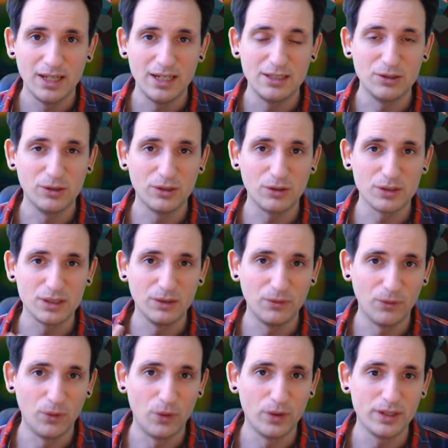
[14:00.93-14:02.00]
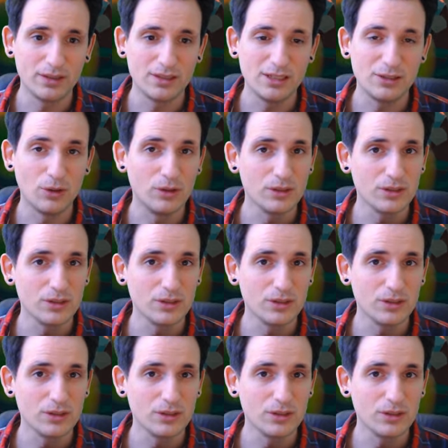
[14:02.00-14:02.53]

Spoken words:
he's only costing 4, and he's also